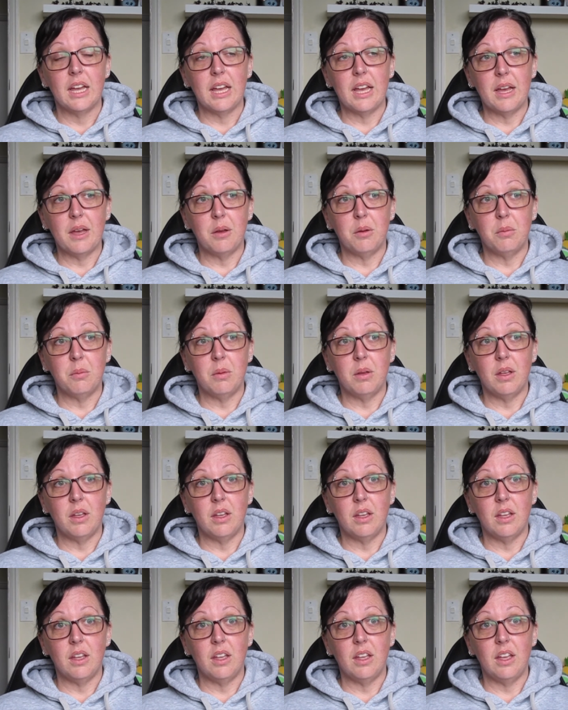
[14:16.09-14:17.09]
um,
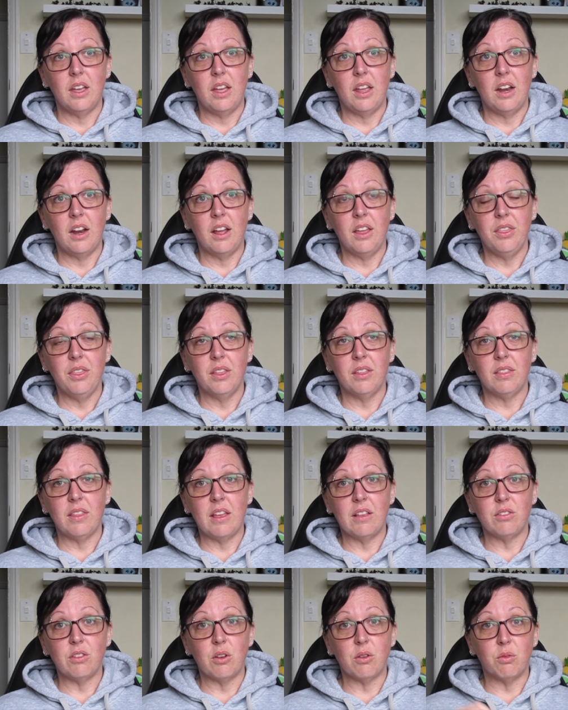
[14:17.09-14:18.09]
and I think
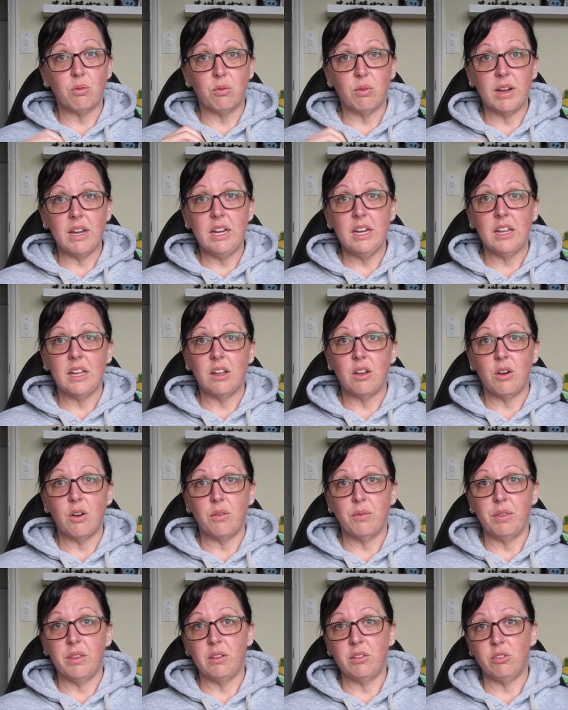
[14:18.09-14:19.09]
that's a reading
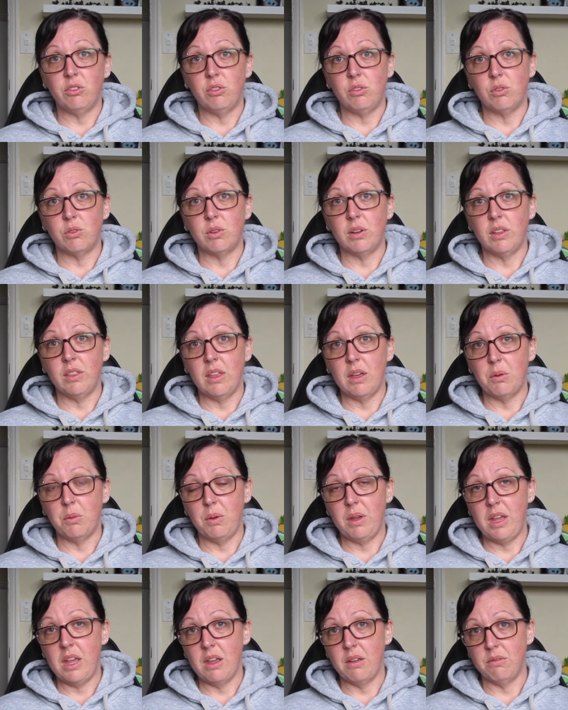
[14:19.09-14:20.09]
of this story that
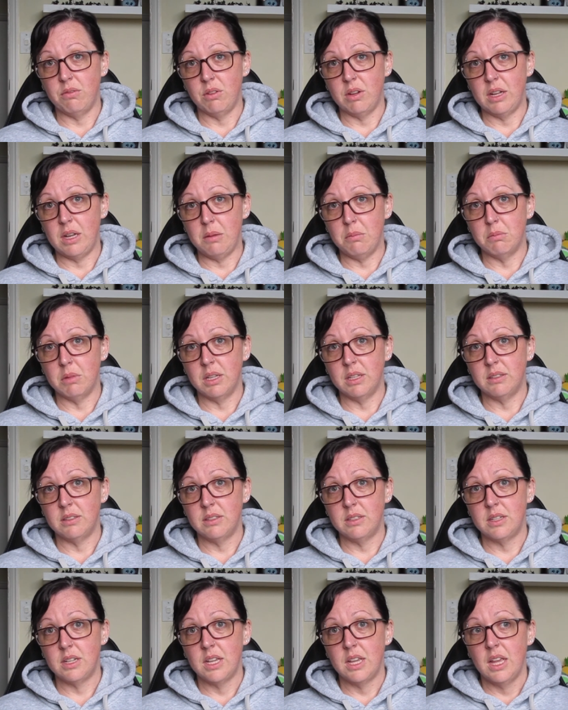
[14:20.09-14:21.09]
we have really
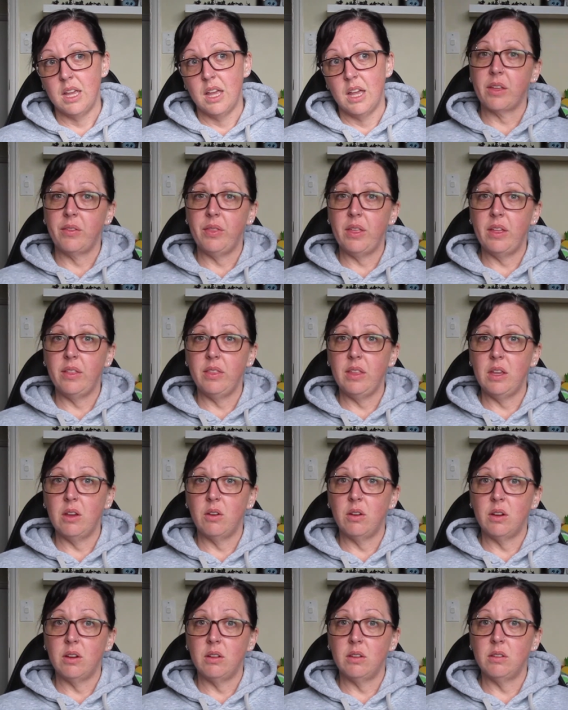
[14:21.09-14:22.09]
missed that
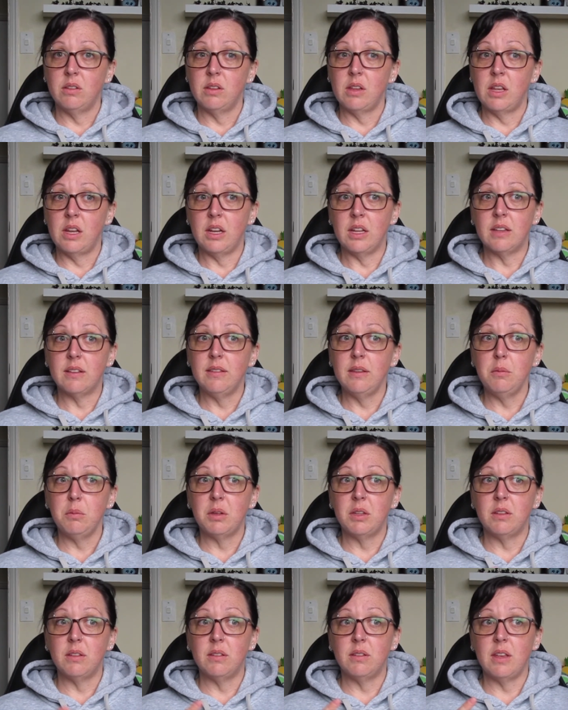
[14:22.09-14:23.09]
there is an
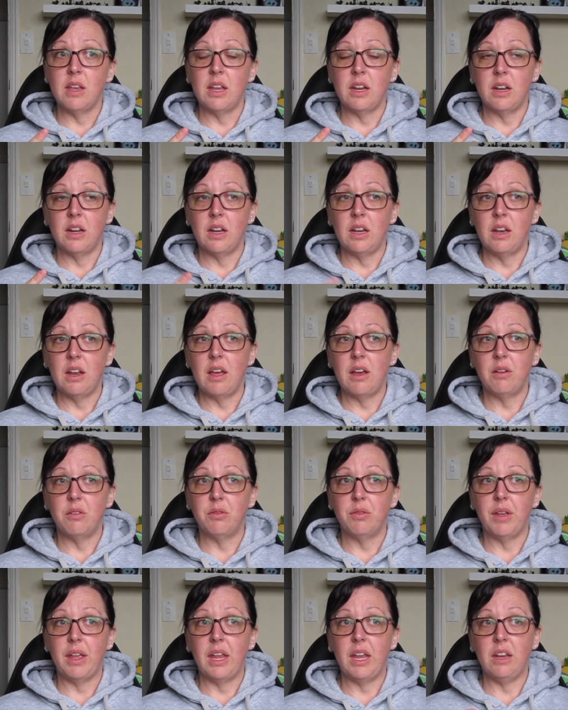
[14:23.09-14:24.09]
acceptance and a
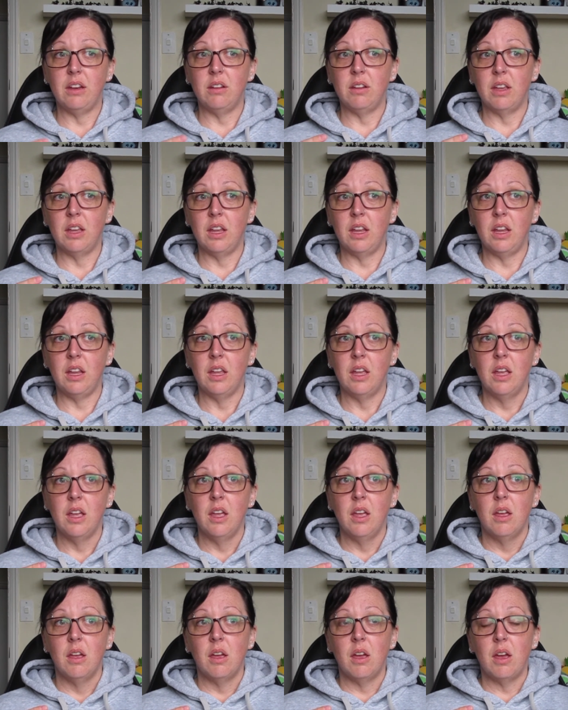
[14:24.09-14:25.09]
love and a
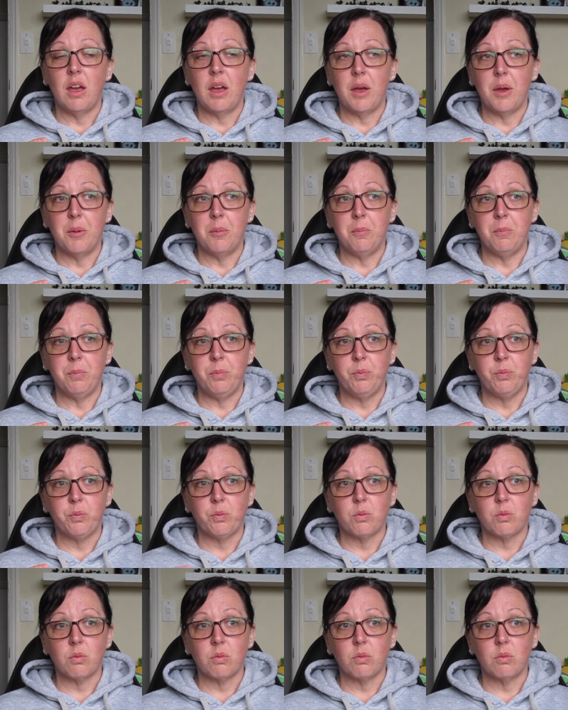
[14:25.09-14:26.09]
um,
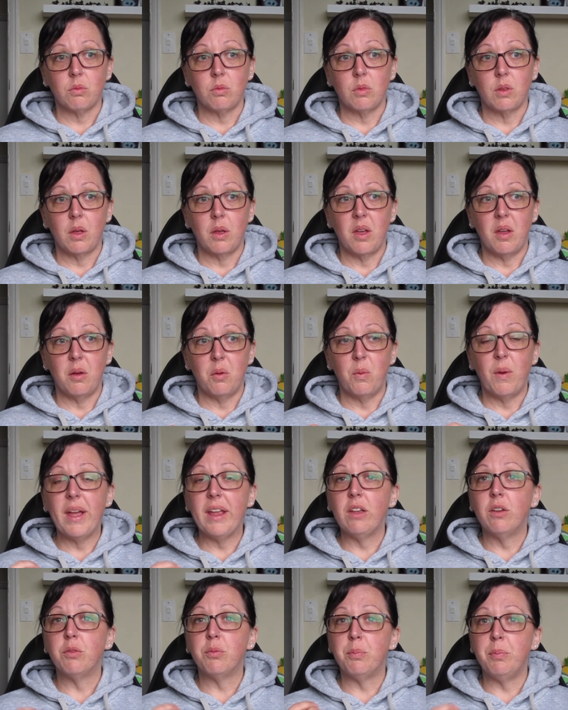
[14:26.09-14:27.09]
a
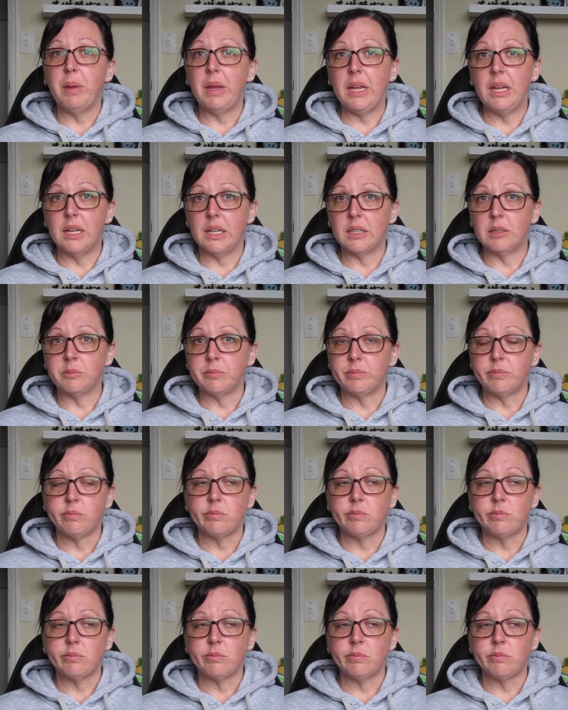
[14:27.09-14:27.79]
way of being